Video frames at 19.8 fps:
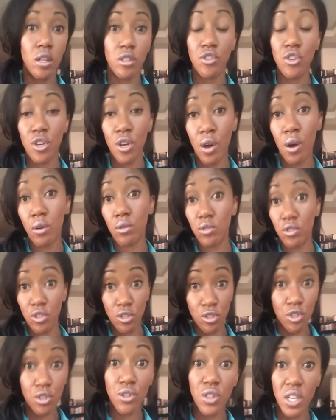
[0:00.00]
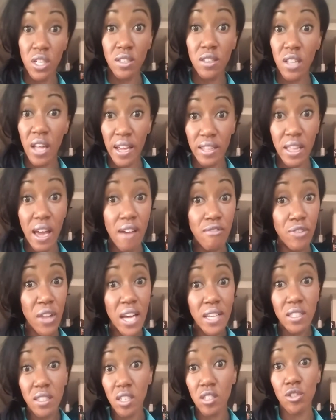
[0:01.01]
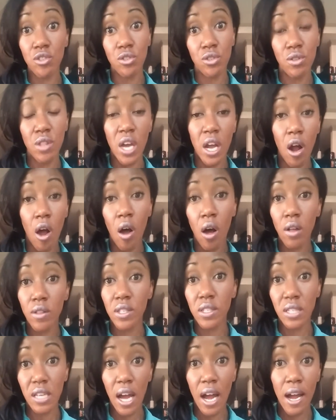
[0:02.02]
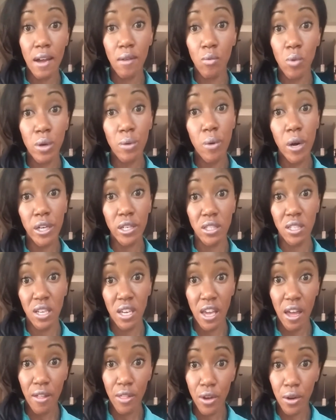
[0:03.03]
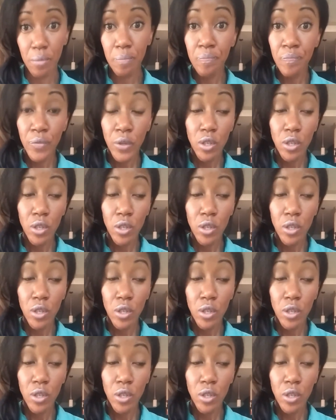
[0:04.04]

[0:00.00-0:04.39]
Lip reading: You do things like that. Flight attendants do that all the time. We work together.